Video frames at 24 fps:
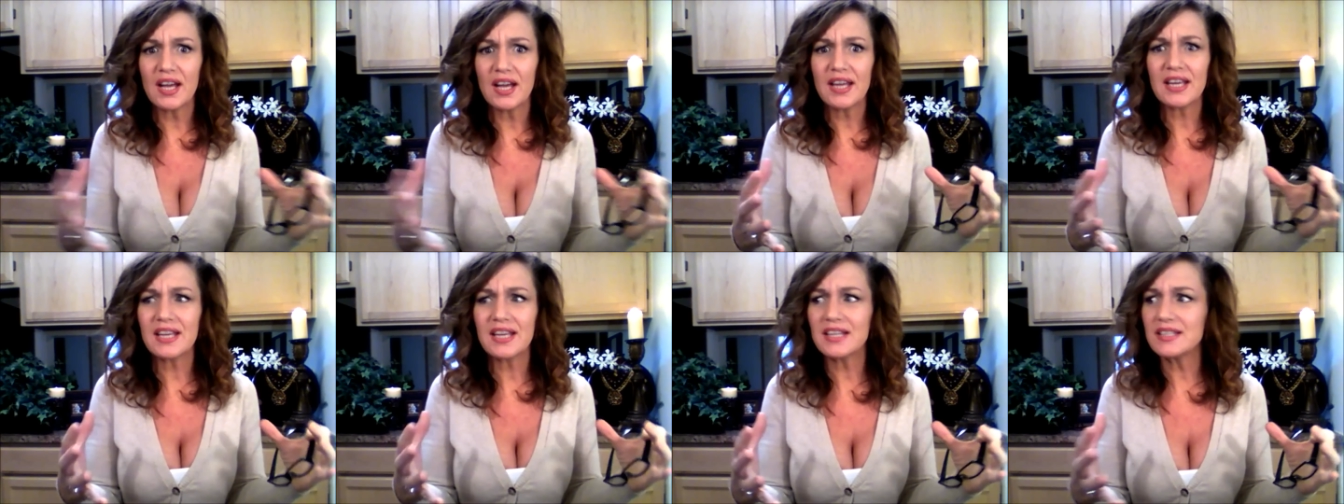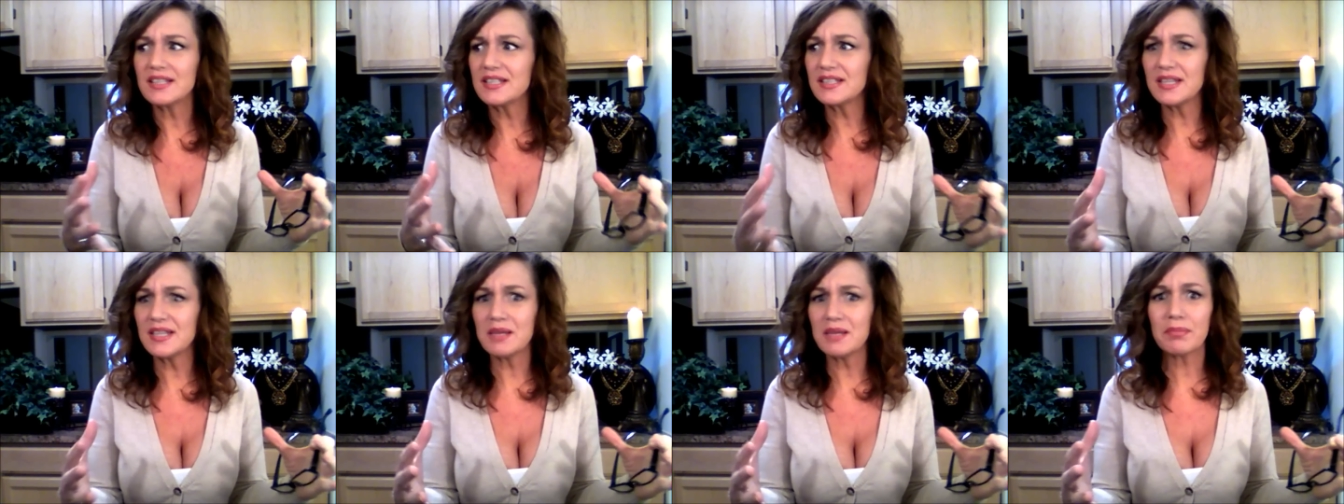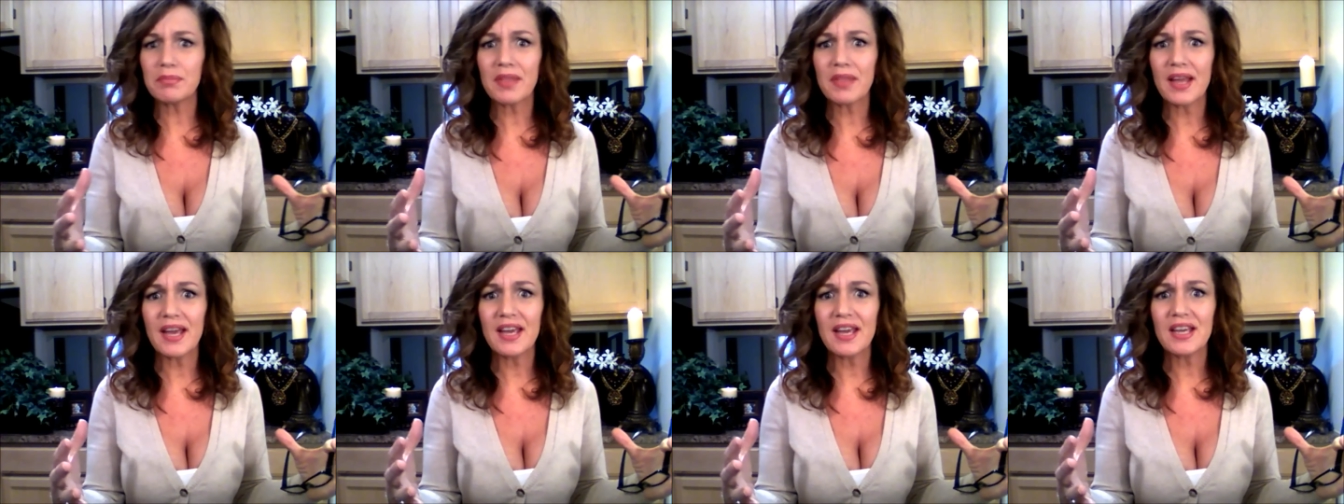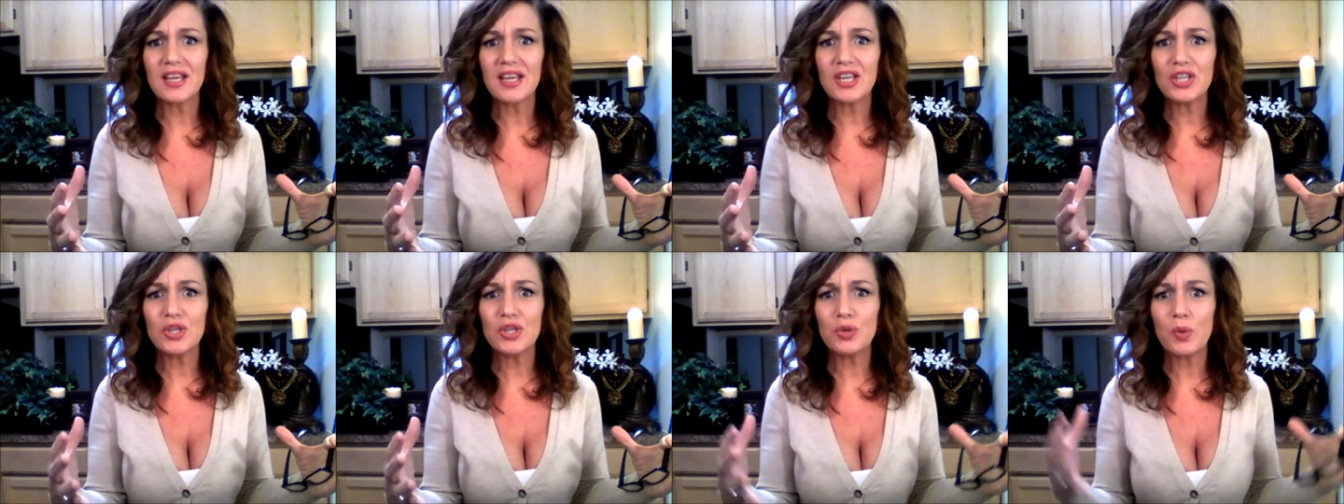it can seem
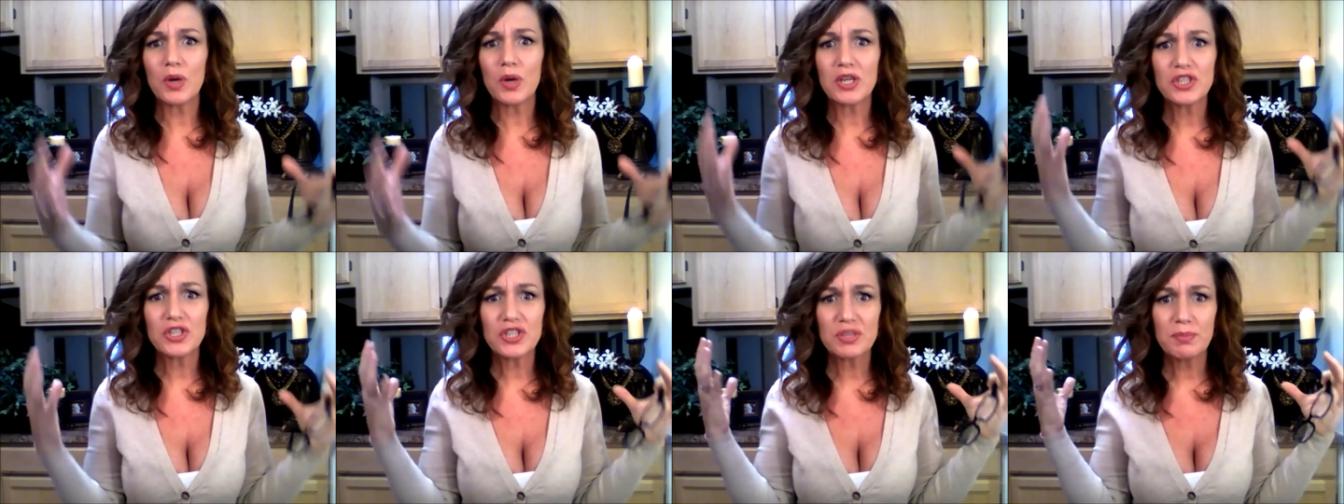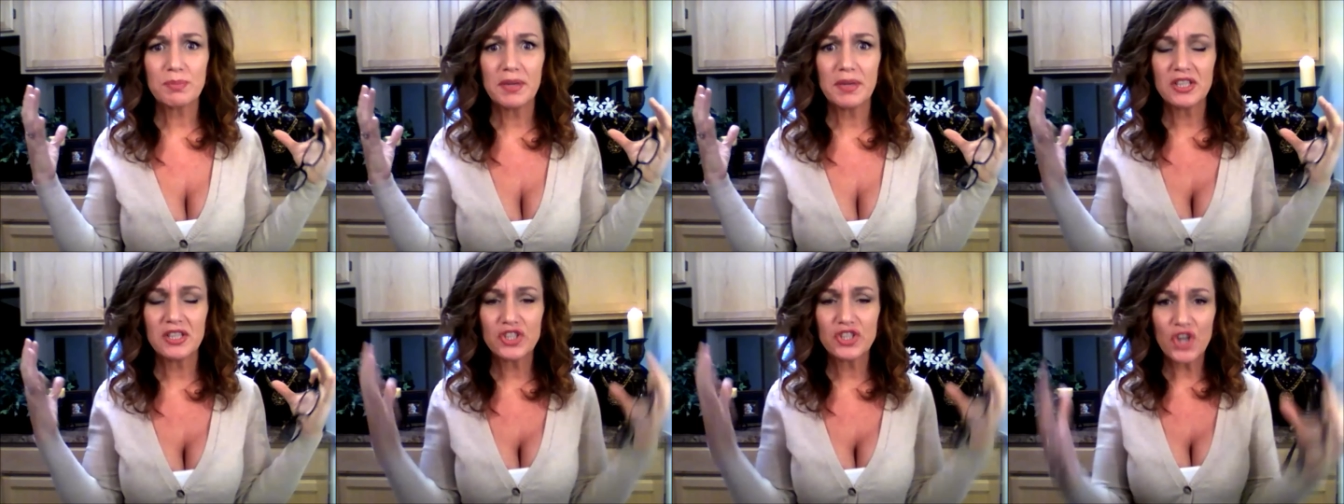like you are just being